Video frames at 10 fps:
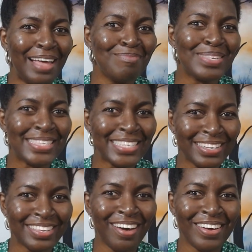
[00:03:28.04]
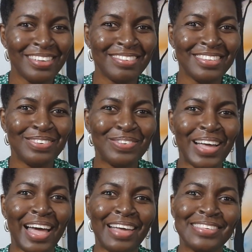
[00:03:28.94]
I am still talking to you
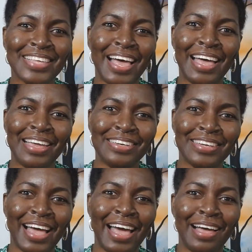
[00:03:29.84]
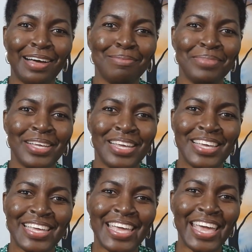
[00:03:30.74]
guys and I am
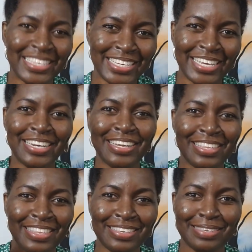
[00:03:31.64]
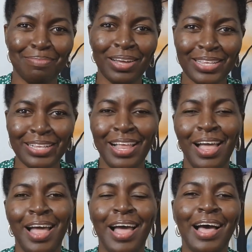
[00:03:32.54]
hitting this button.
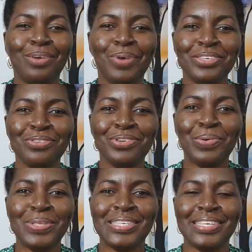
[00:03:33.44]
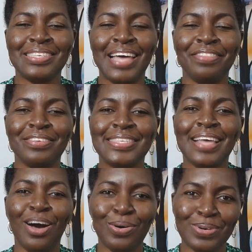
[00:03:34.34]
And what you notice is that the
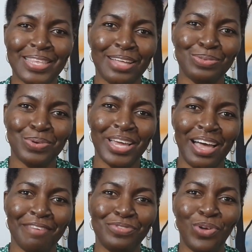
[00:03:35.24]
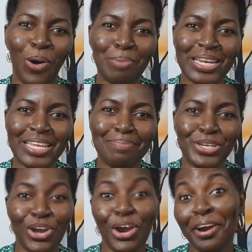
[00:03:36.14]
sound that would have normally
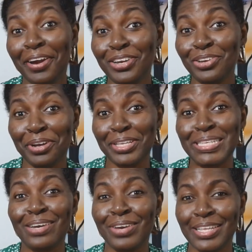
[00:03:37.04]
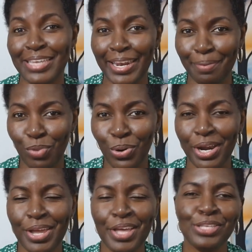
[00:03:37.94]
been heard, you're not hearing it anymore.
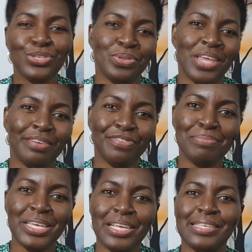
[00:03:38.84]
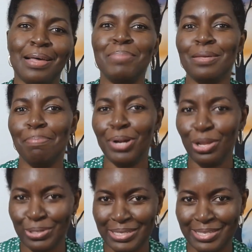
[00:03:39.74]
So that for me is a big
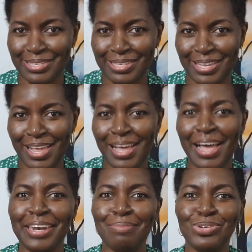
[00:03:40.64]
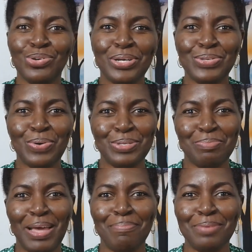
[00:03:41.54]
plus. And I'm sure it's going
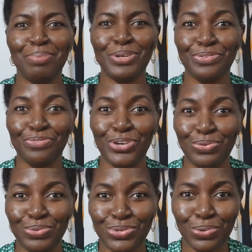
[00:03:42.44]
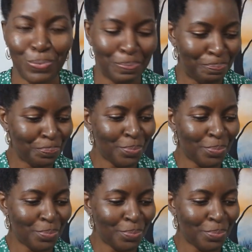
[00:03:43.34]
to be a big plus for you too.